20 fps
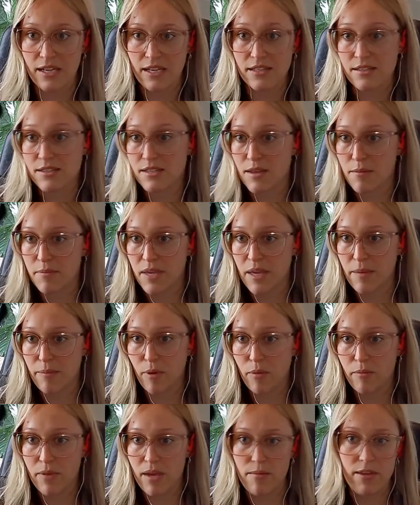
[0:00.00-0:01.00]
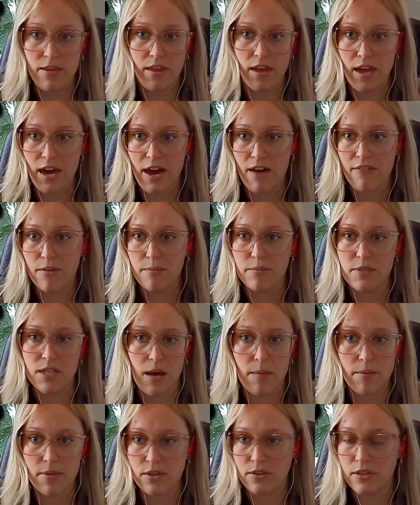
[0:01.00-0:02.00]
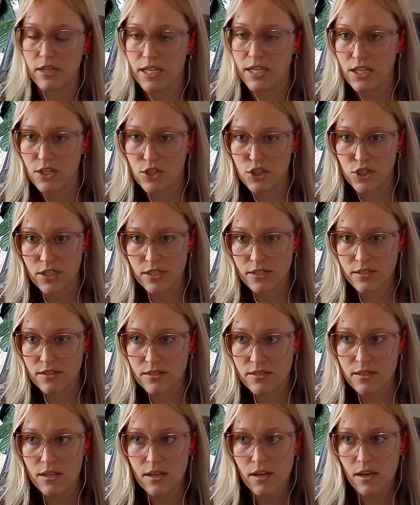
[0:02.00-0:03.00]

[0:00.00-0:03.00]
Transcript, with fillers: And some people, maybe they have abdominal adhesions.